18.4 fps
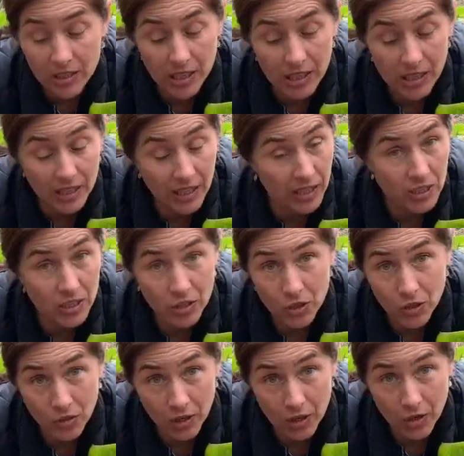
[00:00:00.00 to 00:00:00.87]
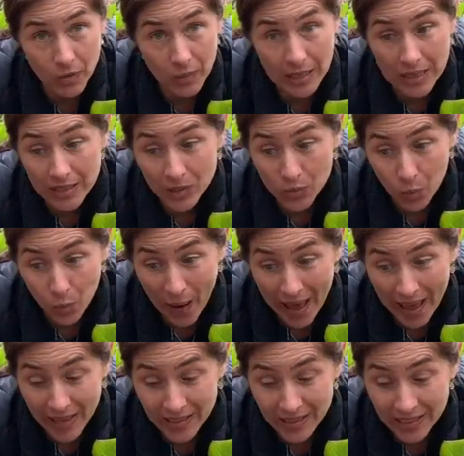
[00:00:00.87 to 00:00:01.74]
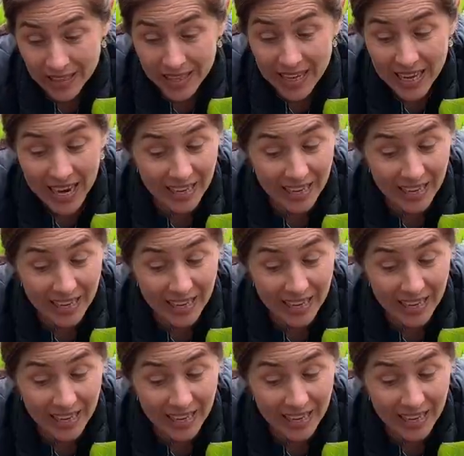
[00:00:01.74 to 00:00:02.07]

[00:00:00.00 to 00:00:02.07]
it likes to grow where it's wet